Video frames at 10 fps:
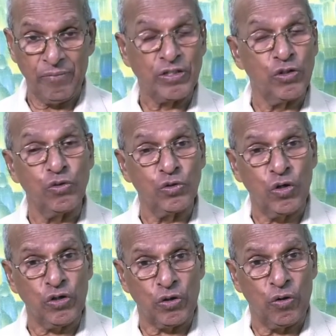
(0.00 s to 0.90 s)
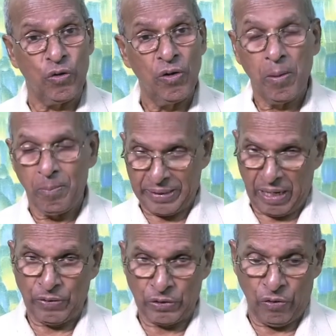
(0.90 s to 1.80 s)
which you do not know, but
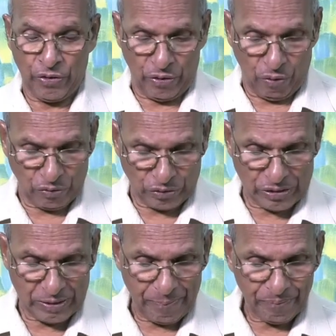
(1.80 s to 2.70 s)
our Lord knows.